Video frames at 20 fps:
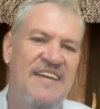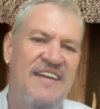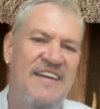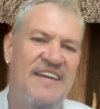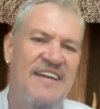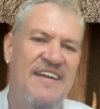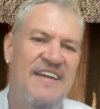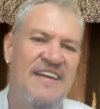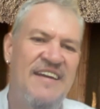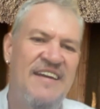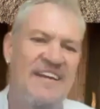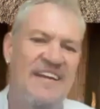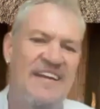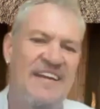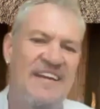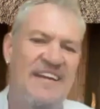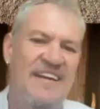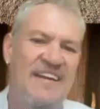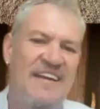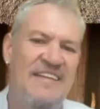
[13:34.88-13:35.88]
a
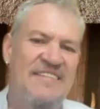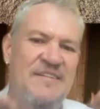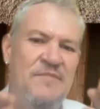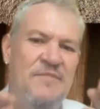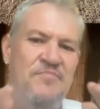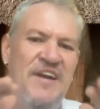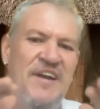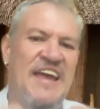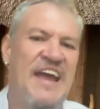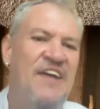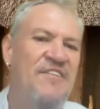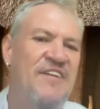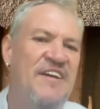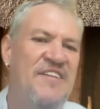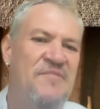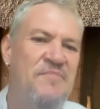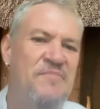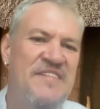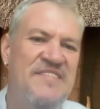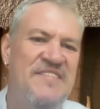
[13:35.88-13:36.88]
it's a
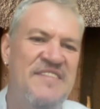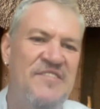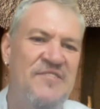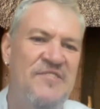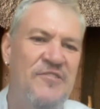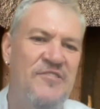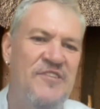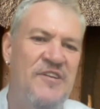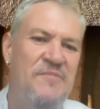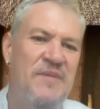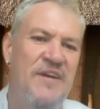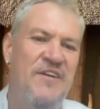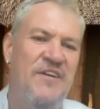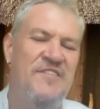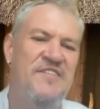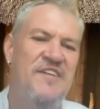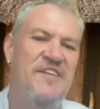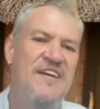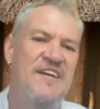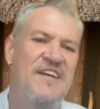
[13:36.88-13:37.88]
precarious business also because